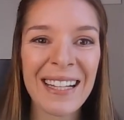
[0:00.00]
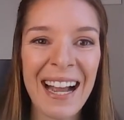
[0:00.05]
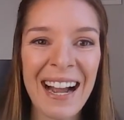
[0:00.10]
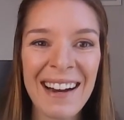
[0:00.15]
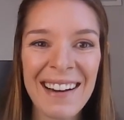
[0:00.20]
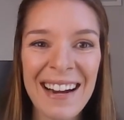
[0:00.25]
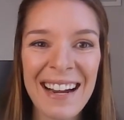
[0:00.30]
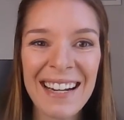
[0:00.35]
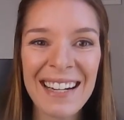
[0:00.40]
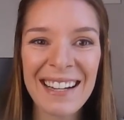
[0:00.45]

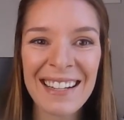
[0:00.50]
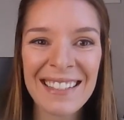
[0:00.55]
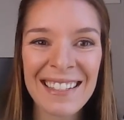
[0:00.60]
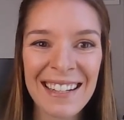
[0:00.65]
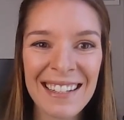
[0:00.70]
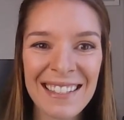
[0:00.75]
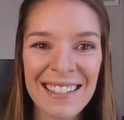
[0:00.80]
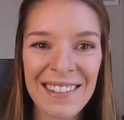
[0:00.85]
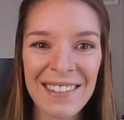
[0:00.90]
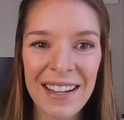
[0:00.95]
All right, I'll
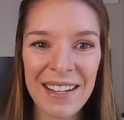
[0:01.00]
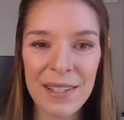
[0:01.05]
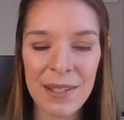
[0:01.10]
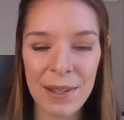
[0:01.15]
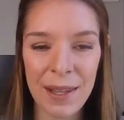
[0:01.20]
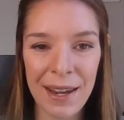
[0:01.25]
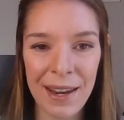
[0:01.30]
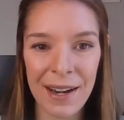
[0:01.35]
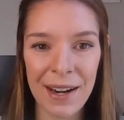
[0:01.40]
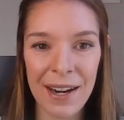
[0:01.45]
talk to you guys
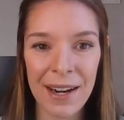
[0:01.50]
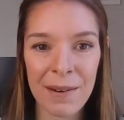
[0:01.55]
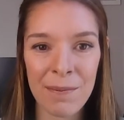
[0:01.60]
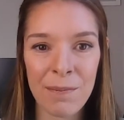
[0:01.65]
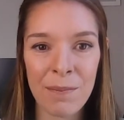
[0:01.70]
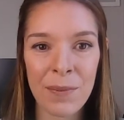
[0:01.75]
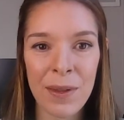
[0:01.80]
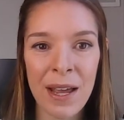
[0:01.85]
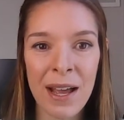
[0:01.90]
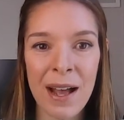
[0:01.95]

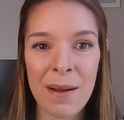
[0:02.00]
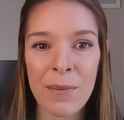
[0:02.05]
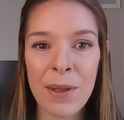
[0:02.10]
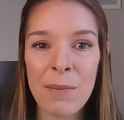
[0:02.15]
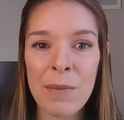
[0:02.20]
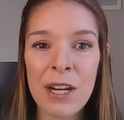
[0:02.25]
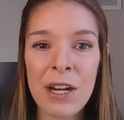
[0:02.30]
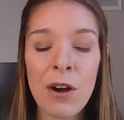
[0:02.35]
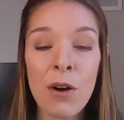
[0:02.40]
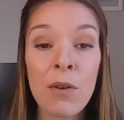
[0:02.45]
later. Um, let
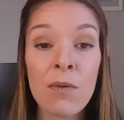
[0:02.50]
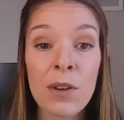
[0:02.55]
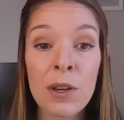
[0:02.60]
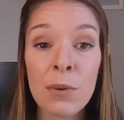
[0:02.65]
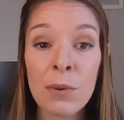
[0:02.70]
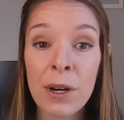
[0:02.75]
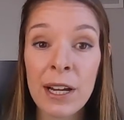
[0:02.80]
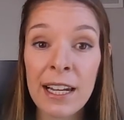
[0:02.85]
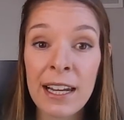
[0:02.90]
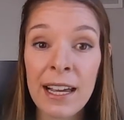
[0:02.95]
me know if
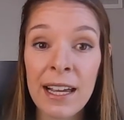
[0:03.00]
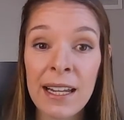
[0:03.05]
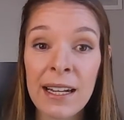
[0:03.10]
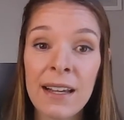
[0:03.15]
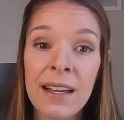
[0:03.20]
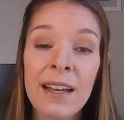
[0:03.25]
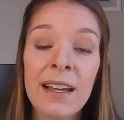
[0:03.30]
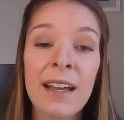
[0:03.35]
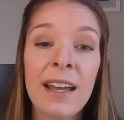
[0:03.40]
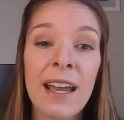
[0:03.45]
you read it,